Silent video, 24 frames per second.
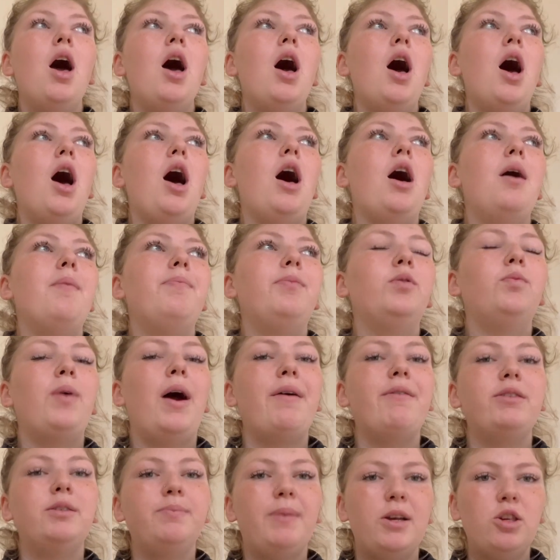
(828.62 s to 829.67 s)

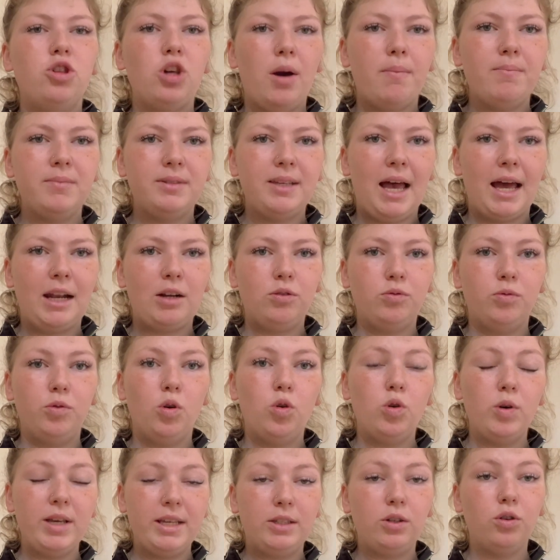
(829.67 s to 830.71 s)
Whereas my jump
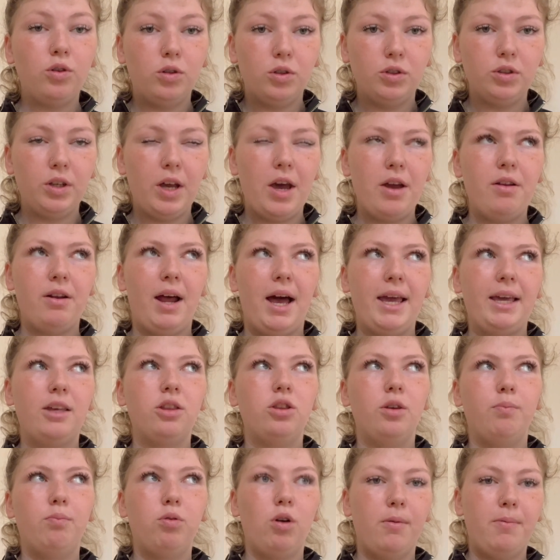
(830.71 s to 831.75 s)
saddle is also like
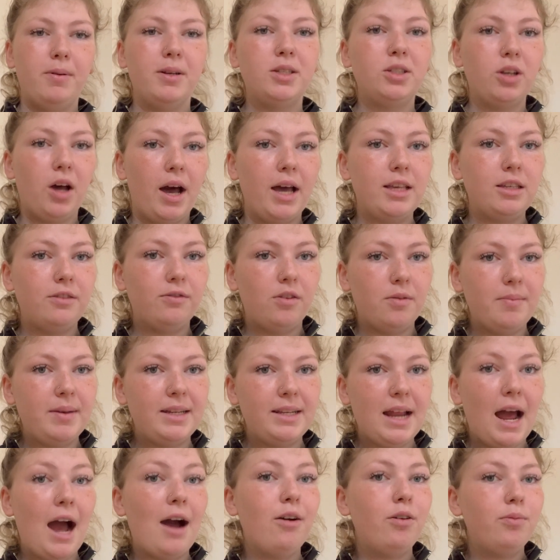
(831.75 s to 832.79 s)
the proper size for me
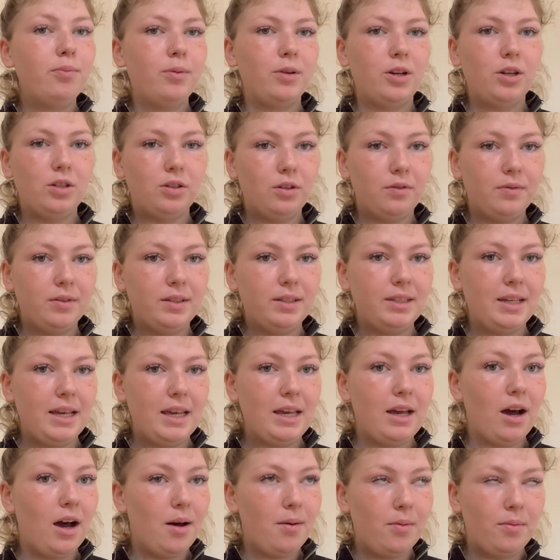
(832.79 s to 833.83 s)
now, because
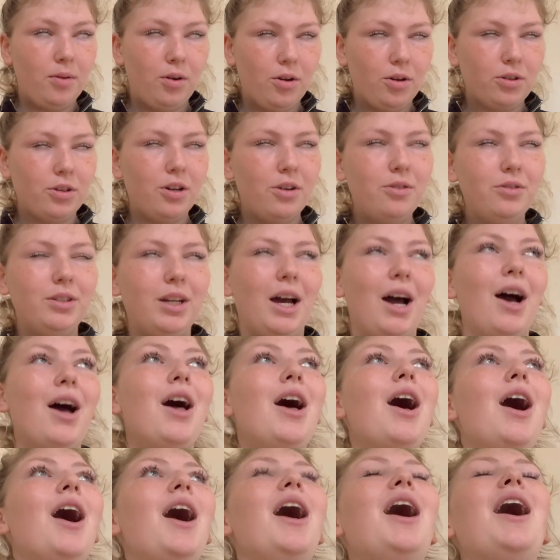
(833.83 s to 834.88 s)
obviously I'm a lot older.
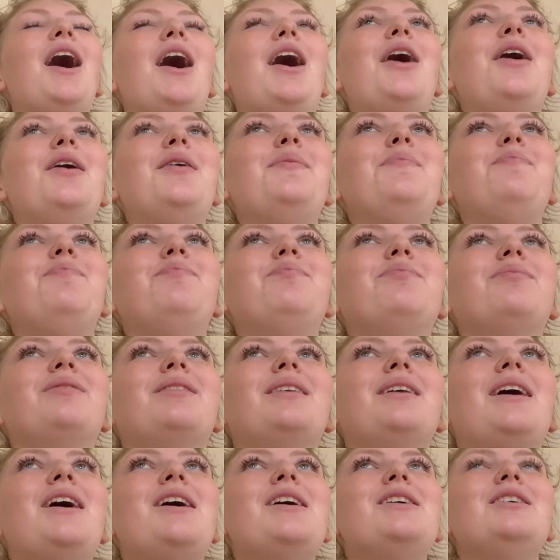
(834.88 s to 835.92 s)

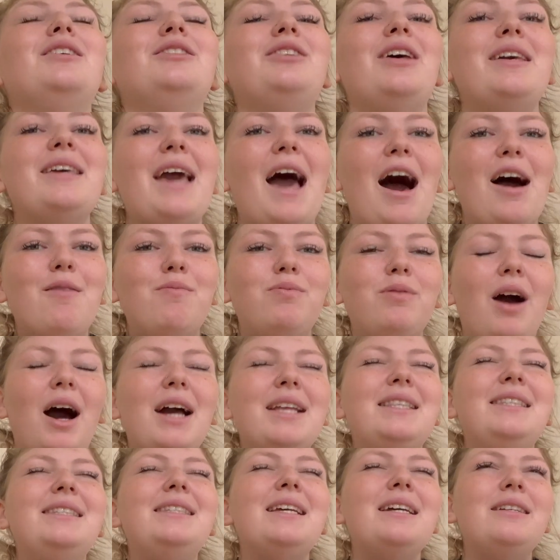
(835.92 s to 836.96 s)
So yeah, I
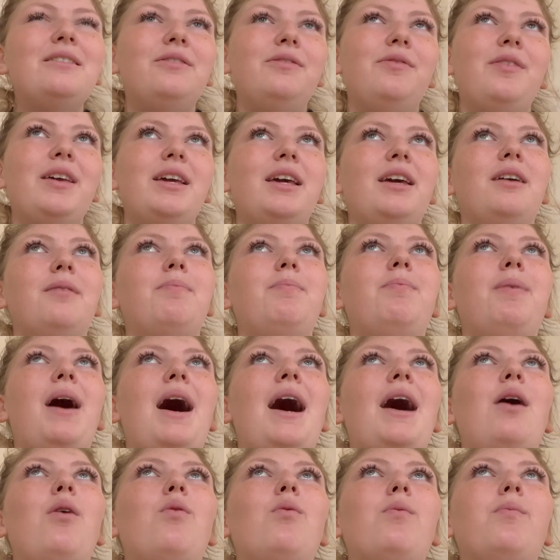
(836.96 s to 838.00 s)
did think
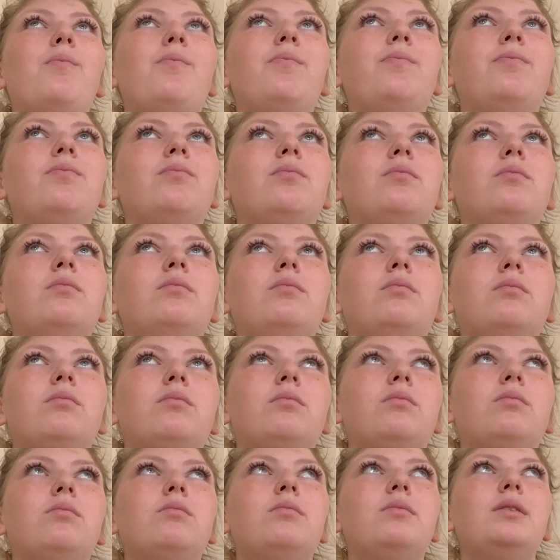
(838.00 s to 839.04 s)
about
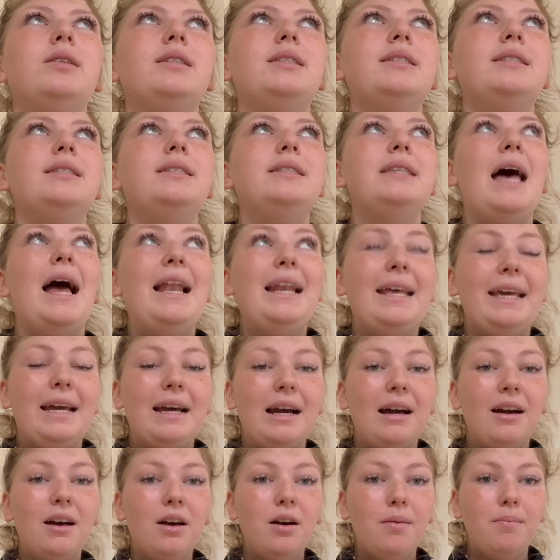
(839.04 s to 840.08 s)

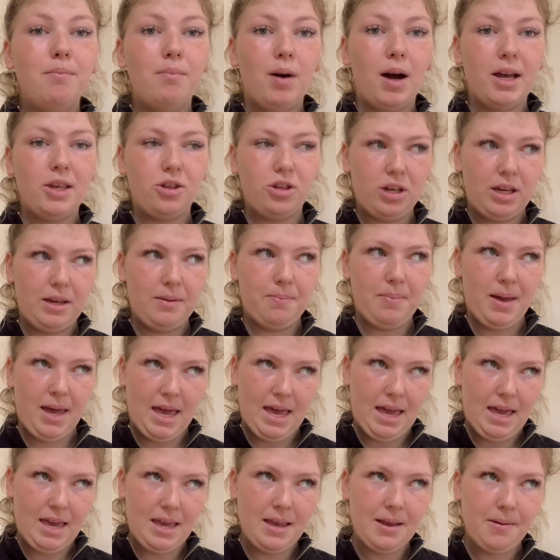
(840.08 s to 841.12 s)
selling my
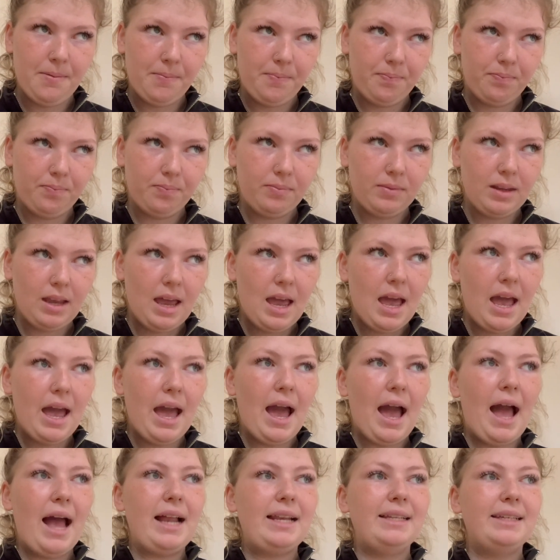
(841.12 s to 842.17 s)
GP
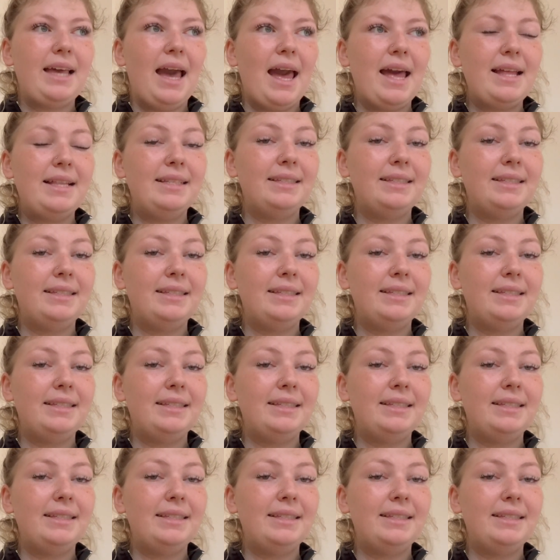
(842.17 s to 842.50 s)
and getting